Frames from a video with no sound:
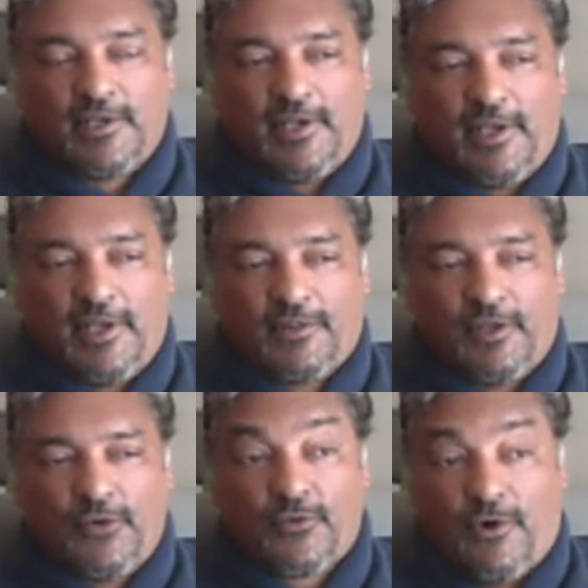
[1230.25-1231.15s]
and the
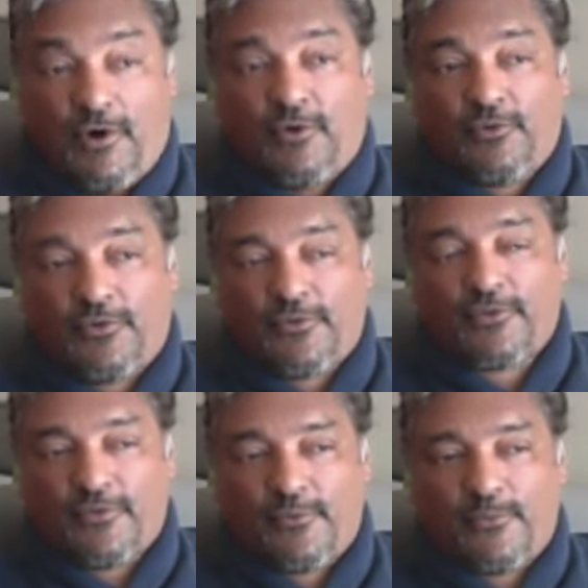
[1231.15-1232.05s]
growth
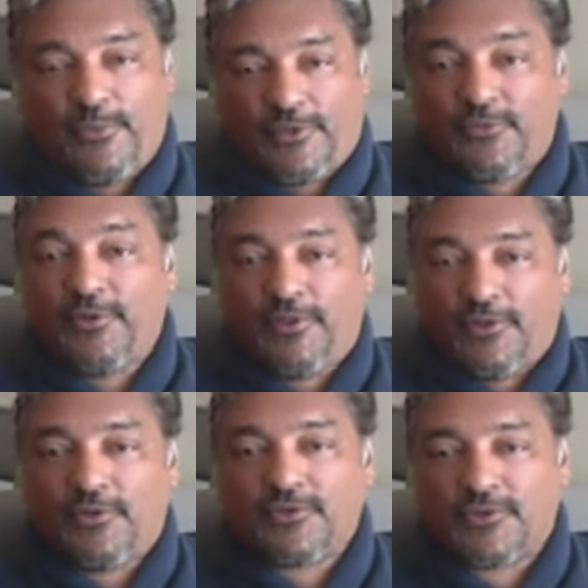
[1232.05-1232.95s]
between
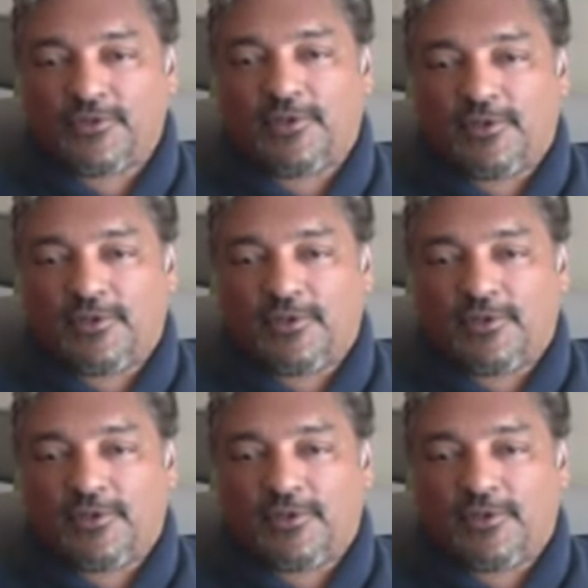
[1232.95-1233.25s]
those,